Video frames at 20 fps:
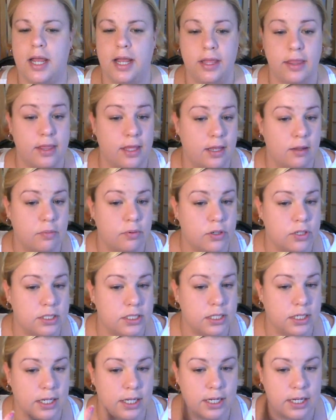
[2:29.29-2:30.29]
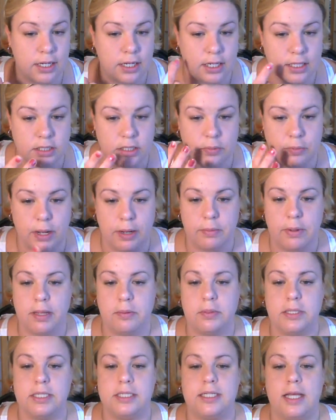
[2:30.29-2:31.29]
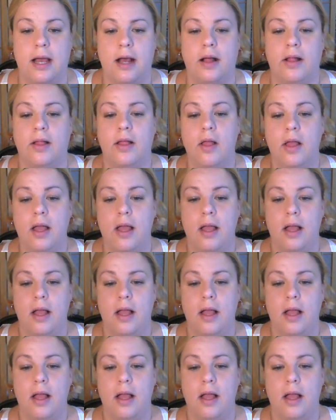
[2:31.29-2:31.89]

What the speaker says: I think, personally, as you might be able to tell.